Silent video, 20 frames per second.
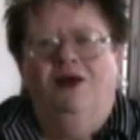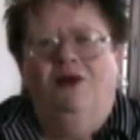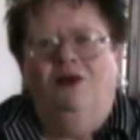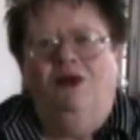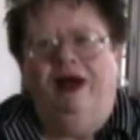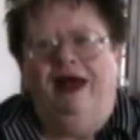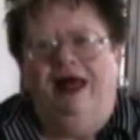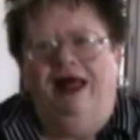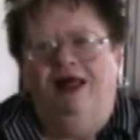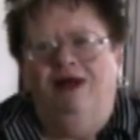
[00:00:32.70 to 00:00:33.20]

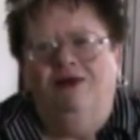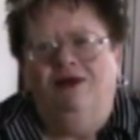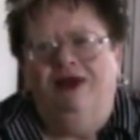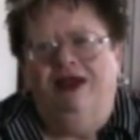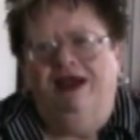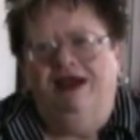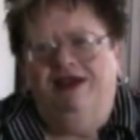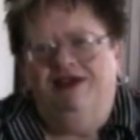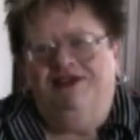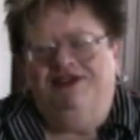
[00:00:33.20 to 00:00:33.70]
Well, when
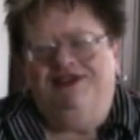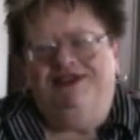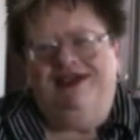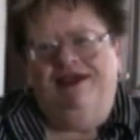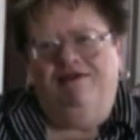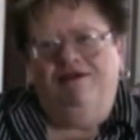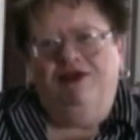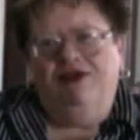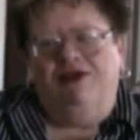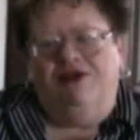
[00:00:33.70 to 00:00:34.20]
I was
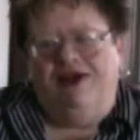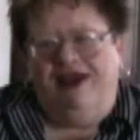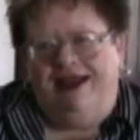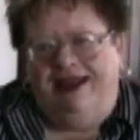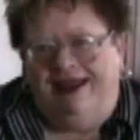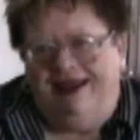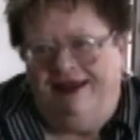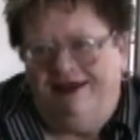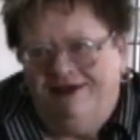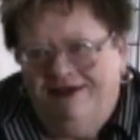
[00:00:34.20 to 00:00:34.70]
7 or
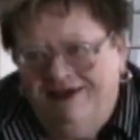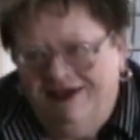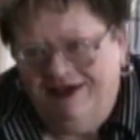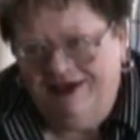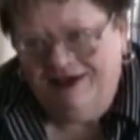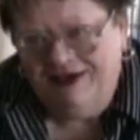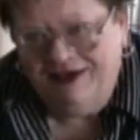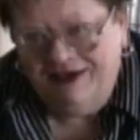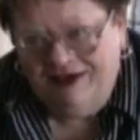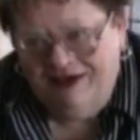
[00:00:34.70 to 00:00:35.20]
8,
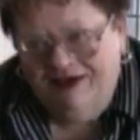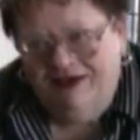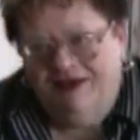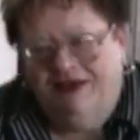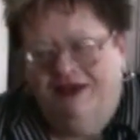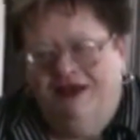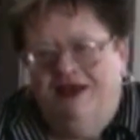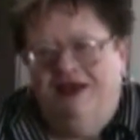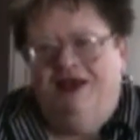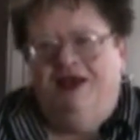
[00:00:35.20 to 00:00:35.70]

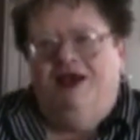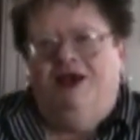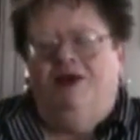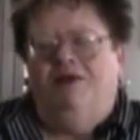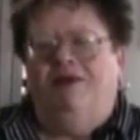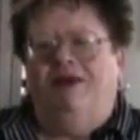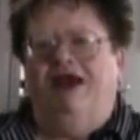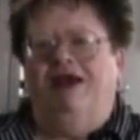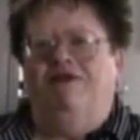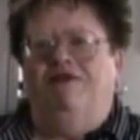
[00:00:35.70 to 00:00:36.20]

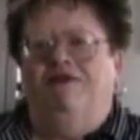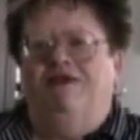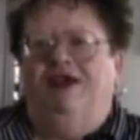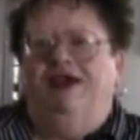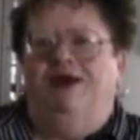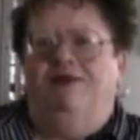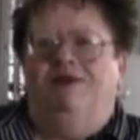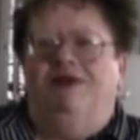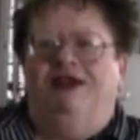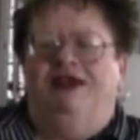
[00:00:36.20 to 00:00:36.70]
my
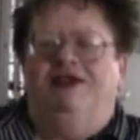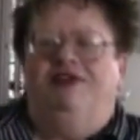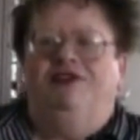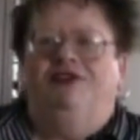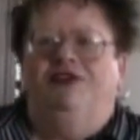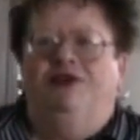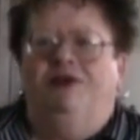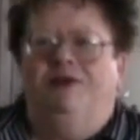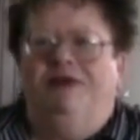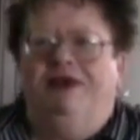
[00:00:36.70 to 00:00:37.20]
family
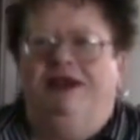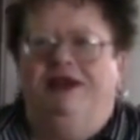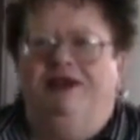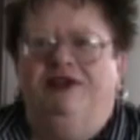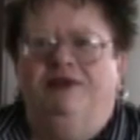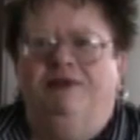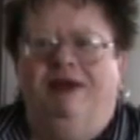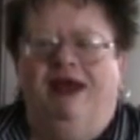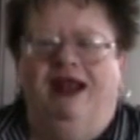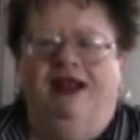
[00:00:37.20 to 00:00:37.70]
took me
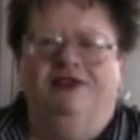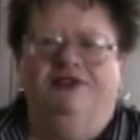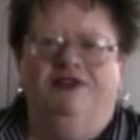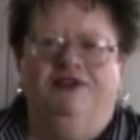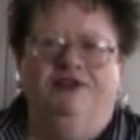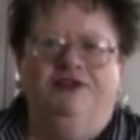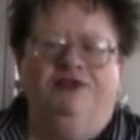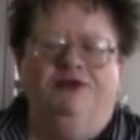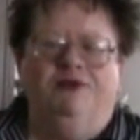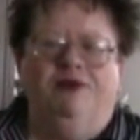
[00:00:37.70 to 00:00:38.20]
to
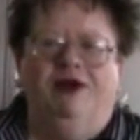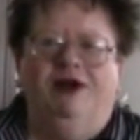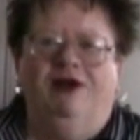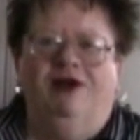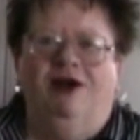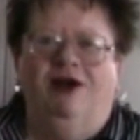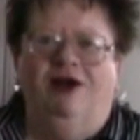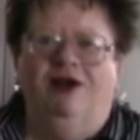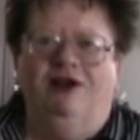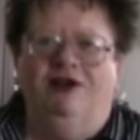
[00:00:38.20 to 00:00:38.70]
Madison Square
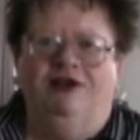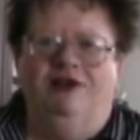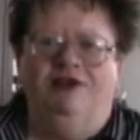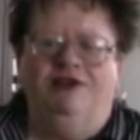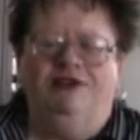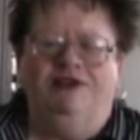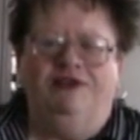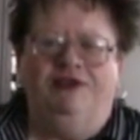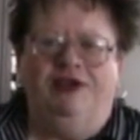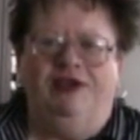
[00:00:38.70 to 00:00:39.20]
Garden to
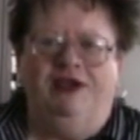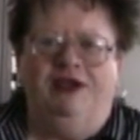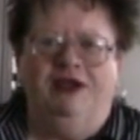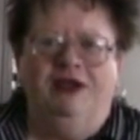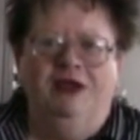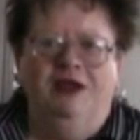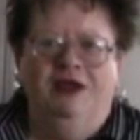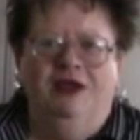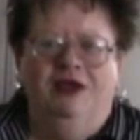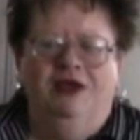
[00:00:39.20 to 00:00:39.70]
see
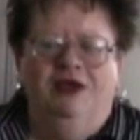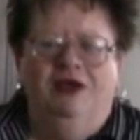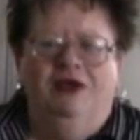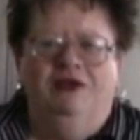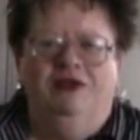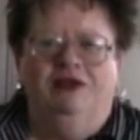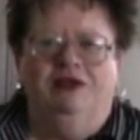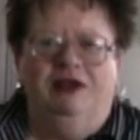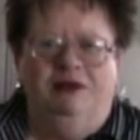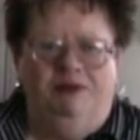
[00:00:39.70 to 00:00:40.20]

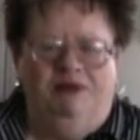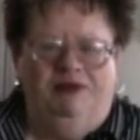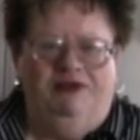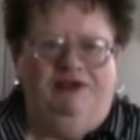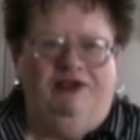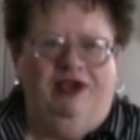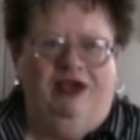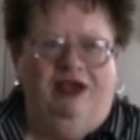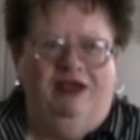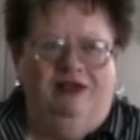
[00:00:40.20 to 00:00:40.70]
the
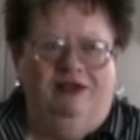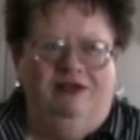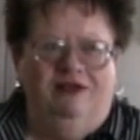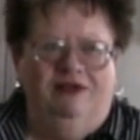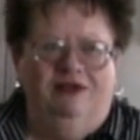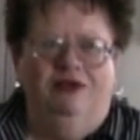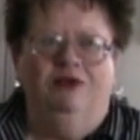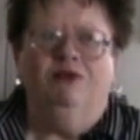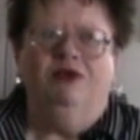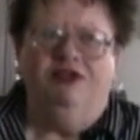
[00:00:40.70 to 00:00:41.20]

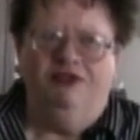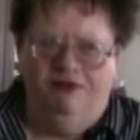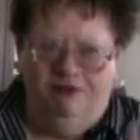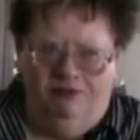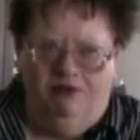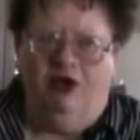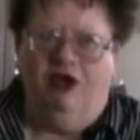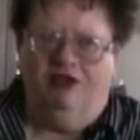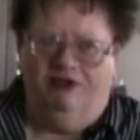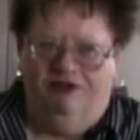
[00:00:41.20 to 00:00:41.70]
Lipizzans, the ones
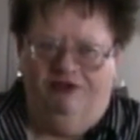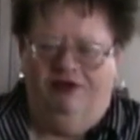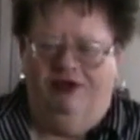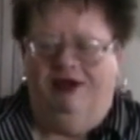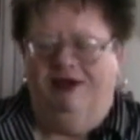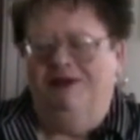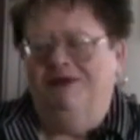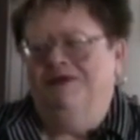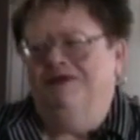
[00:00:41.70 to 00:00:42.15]
from Austria.